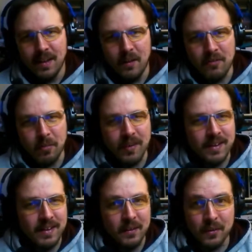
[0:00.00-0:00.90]
Hello,
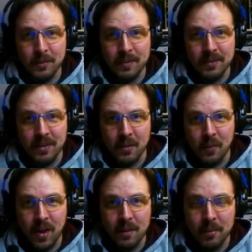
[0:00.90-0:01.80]
everybody. I know it's been a little
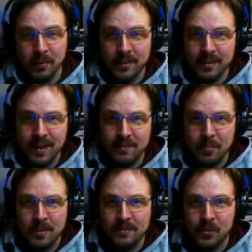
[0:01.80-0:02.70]
while, but we did have
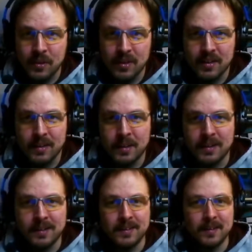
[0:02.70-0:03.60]
a bit of
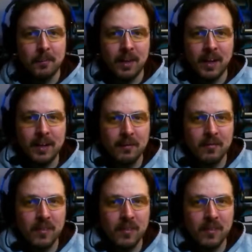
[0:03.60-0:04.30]
a break